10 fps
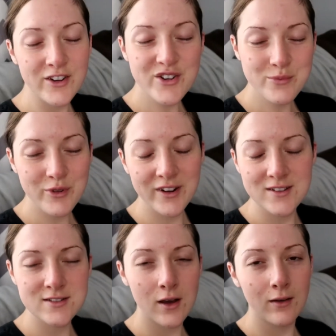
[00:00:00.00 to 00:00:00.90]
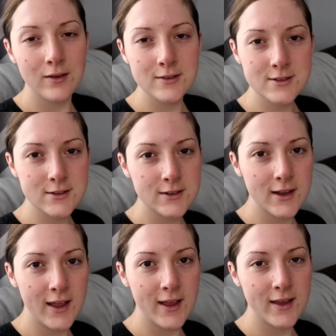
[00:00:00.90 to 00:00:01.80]
Good morning, stalkers. So
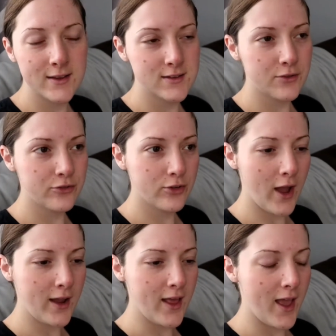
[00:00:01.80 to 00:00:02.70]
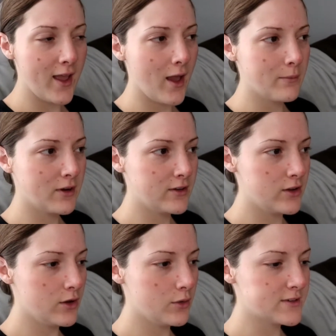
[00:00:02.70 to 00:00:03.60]
today is Friday. I'm
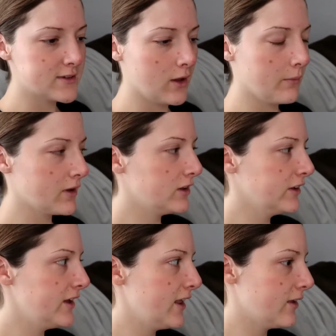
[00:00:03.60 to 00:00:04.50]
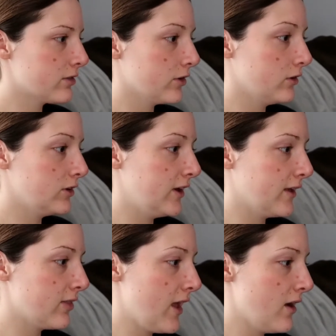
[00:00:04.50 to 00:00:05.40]
gonna do some cleaning, throw
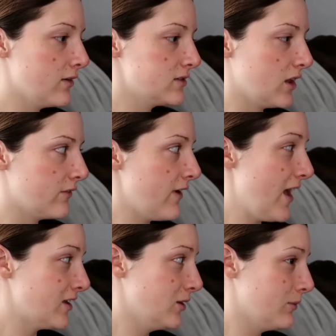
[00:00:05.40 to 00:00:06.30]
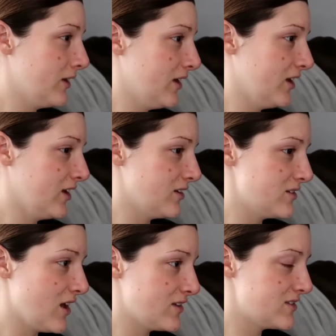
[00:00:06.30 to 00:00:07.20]
cleaning of the house, a lot of vacuuming
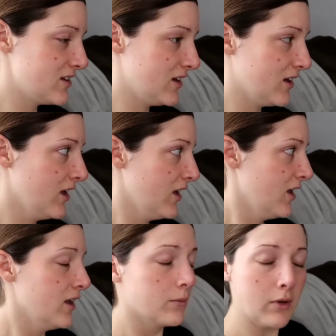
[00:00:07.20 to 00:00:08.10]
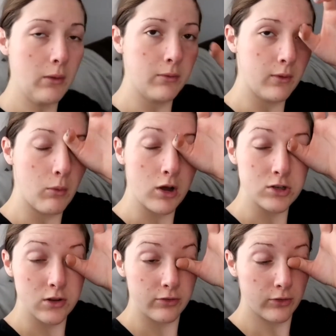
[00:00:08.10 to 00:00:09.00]
and dusting, probably
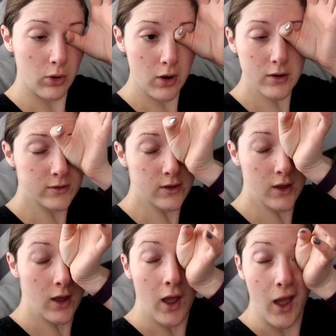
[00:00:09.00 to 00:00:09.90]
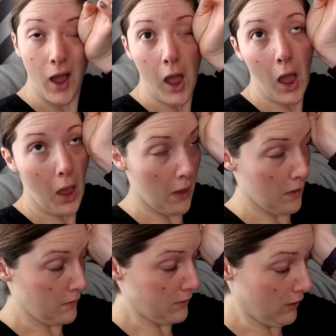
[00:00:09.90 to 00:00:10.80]
wash the floors,
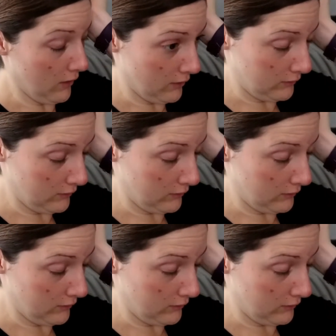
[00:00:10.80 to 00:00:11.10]
and